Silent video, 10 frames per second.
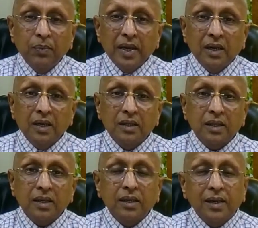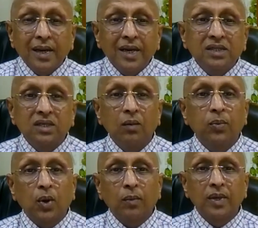pickle creates a
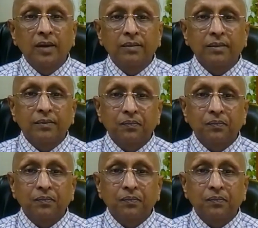problem.